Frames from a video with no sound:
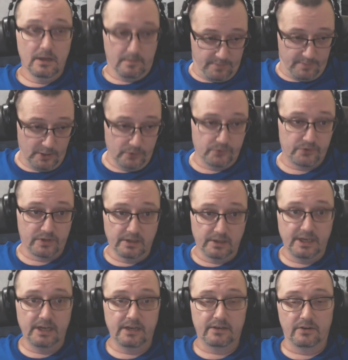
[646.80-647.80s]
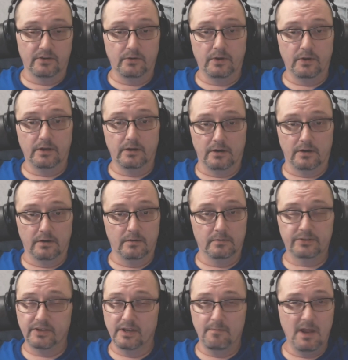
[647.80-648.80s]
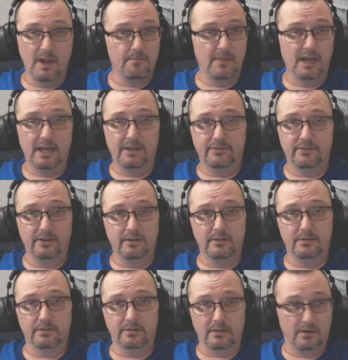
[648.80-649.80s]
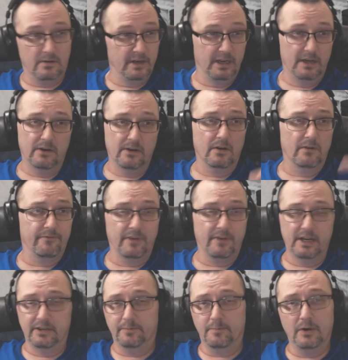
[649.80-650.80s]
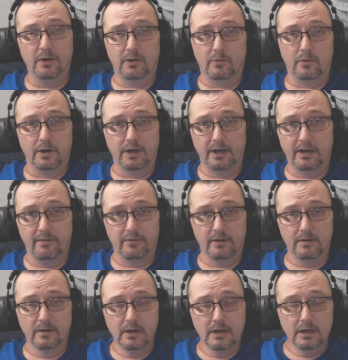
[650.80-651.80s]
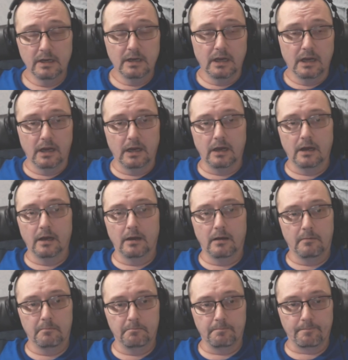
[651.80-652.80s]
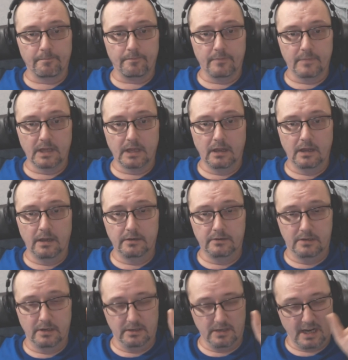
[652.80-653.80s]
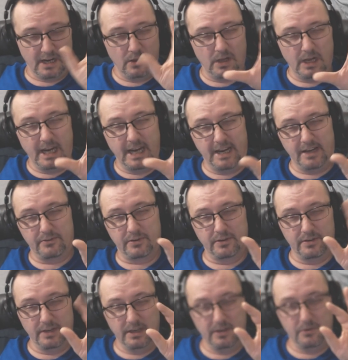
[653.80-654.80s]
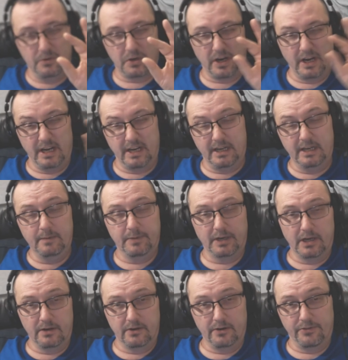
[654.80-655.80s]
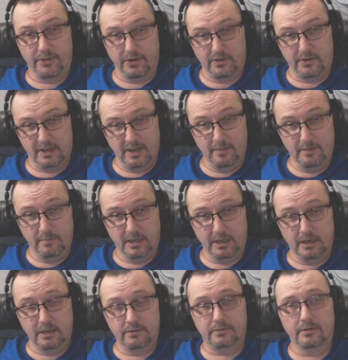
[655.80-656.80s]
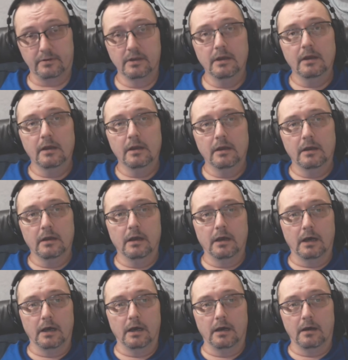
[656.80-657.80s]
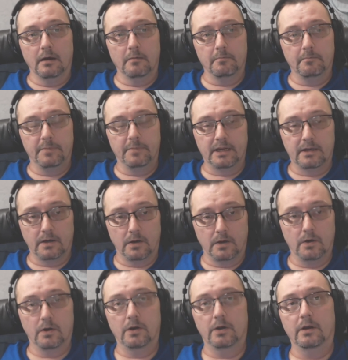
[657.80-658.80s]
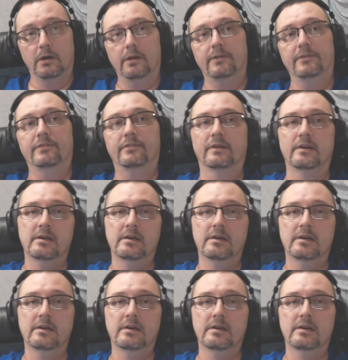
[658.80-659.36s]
post a link to it or send me a message on uh, here or Facebook, wherever. Um, just, all I ask is that you try to keep it under 13 minutes um, because,